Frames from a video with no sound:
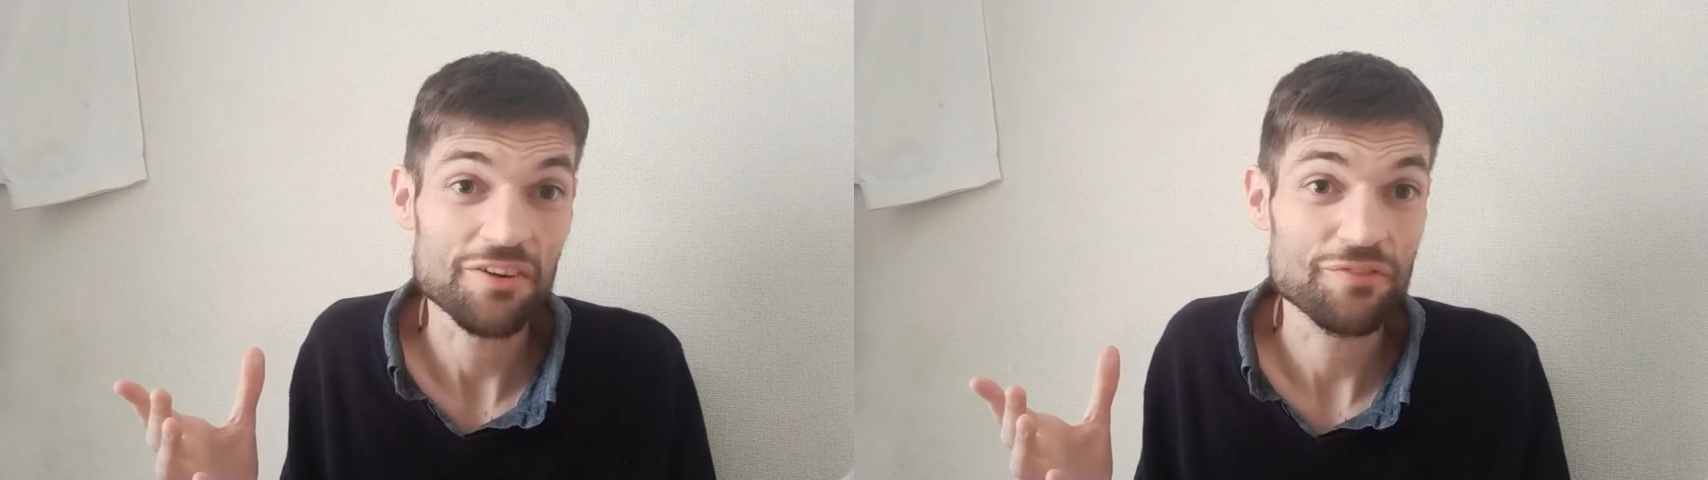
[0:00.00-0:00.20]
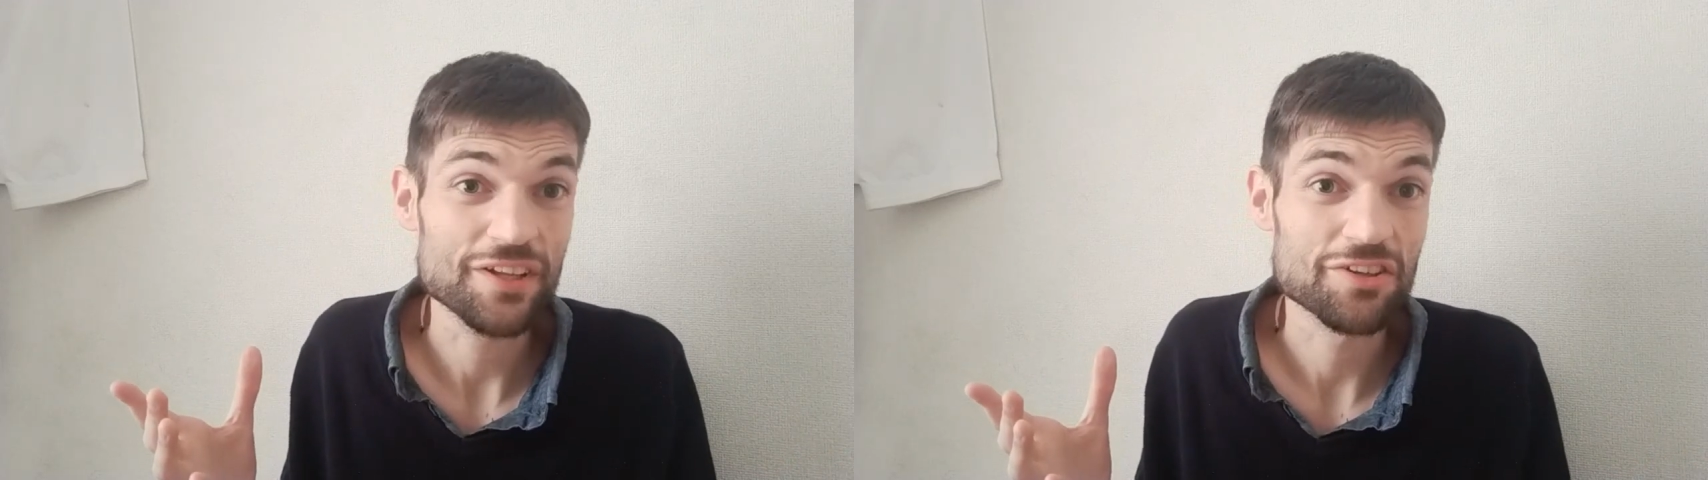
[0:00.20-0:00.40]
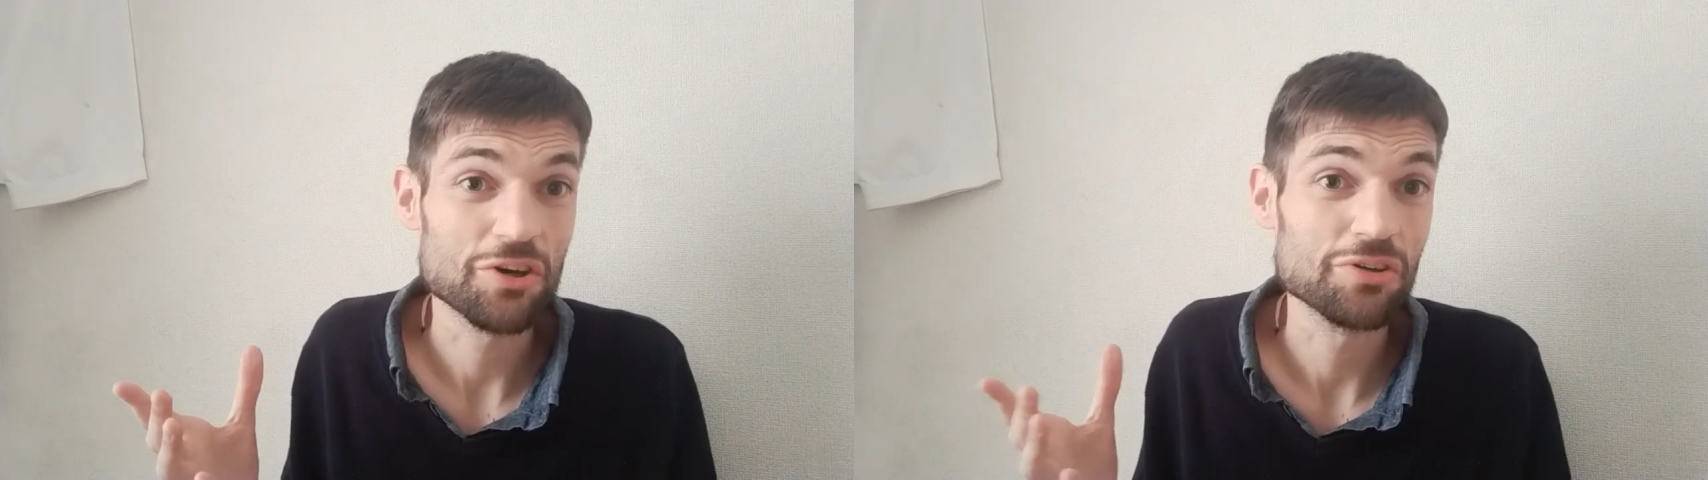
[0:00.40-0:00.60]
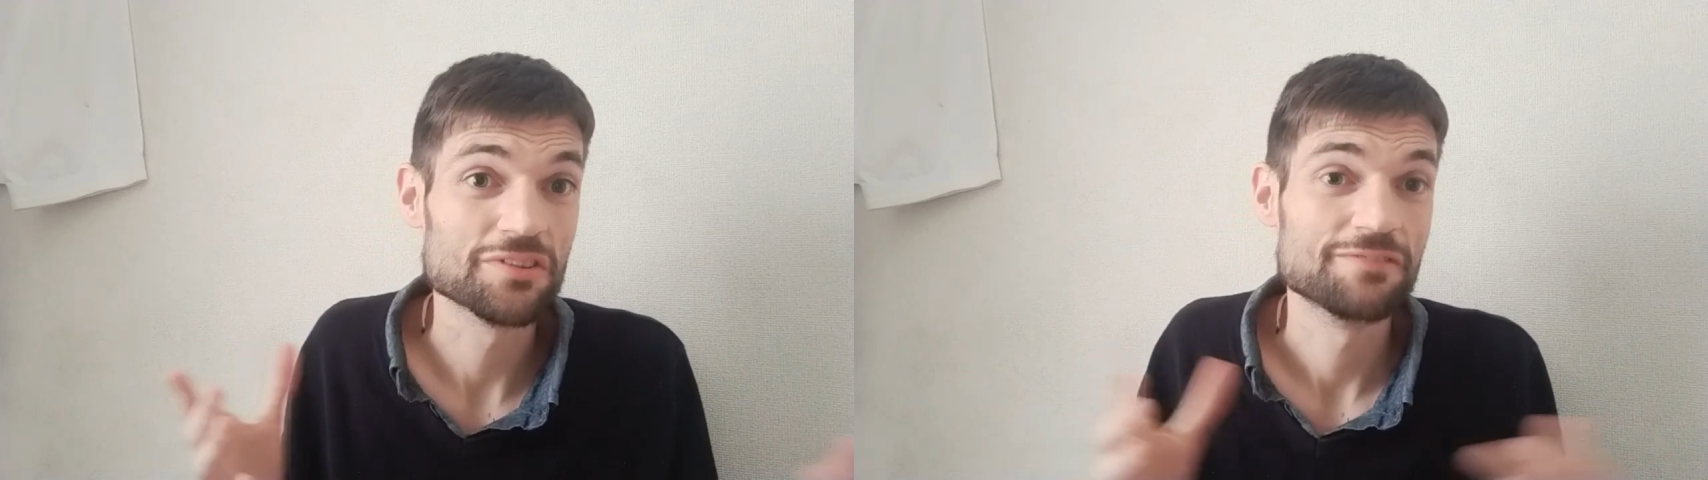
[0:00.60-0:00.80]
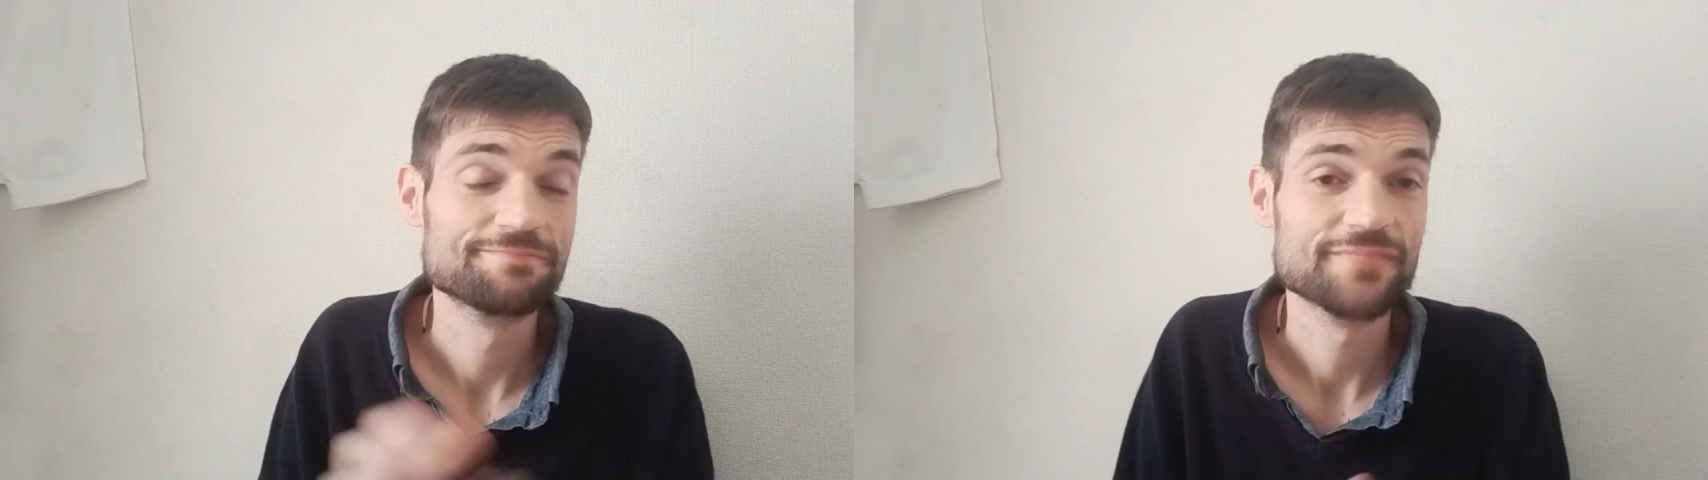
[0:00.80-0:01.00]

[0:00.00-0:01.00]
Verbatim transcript: don't feel the cold,